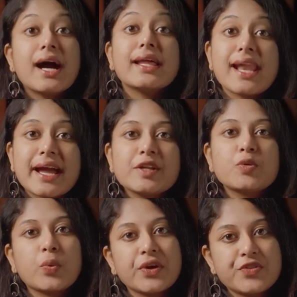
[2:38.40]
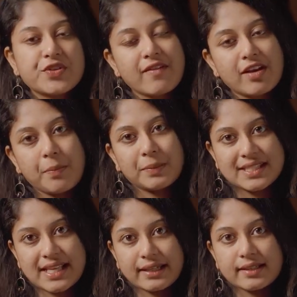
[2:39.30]
aligned with development
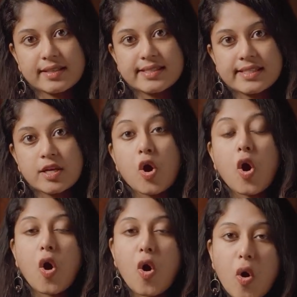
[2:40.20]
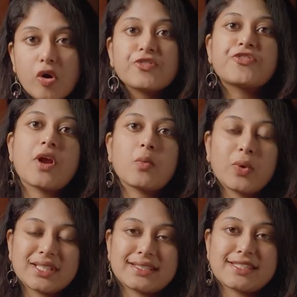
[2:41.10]
cycles, all from
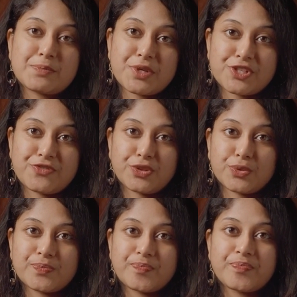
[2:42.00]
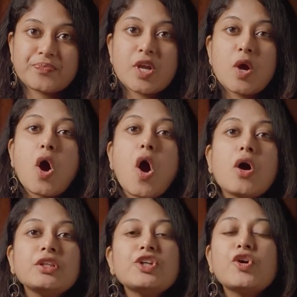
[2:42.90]
within the sprint view.
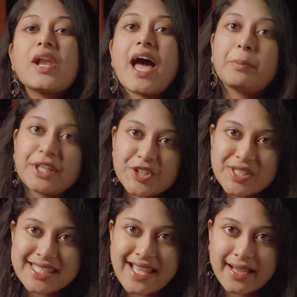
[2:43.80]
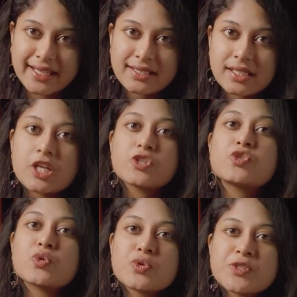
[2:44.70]
On the collaboration side,
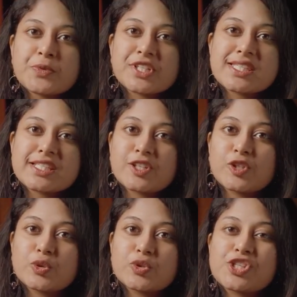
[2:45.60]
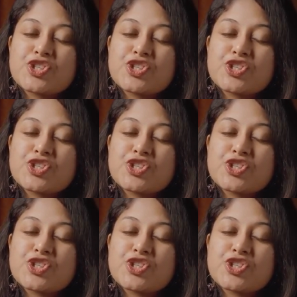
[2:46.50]
Zoho Sprints includes